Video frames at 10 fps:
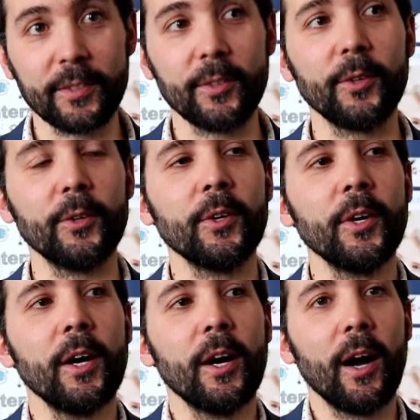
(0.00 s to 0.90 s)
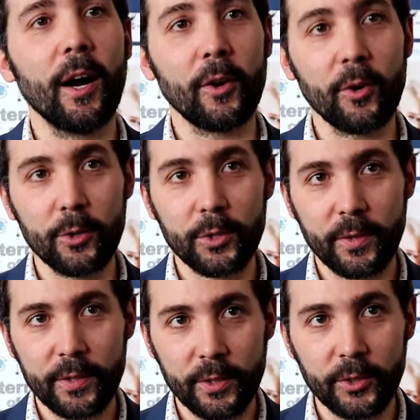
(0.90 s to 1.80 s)
no conclusive
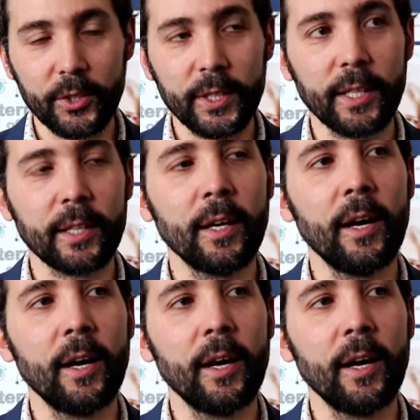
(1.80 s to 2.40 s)
decision yet.